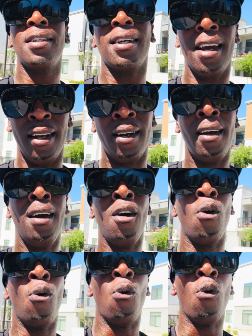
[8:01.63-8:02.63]
again.
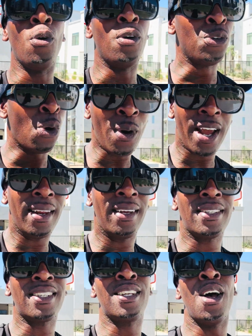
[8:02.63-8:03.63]
No
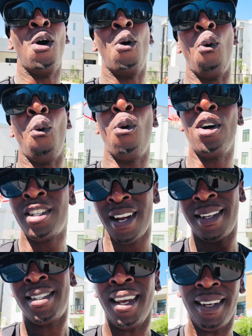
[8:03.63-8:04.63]
edits,
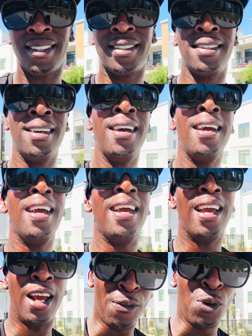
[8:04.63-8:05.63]
one-shot takes.
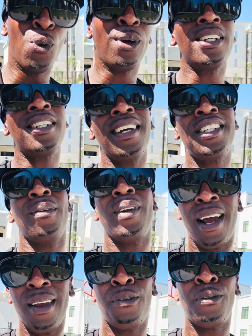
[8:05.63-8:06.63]
If you want to change your
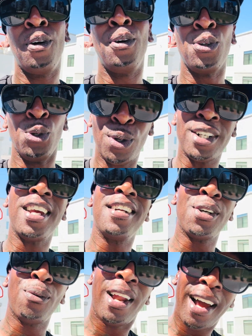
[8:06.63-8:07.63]
life, you could
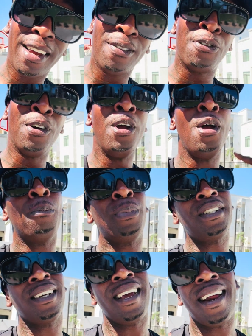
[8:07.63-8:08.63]
change your life,
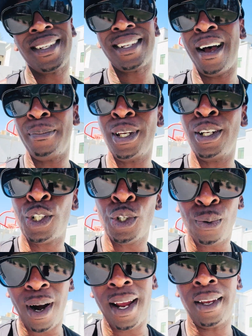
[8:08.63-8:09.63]
but you got to stop being
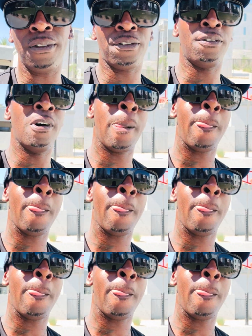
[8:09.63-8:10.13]
trife.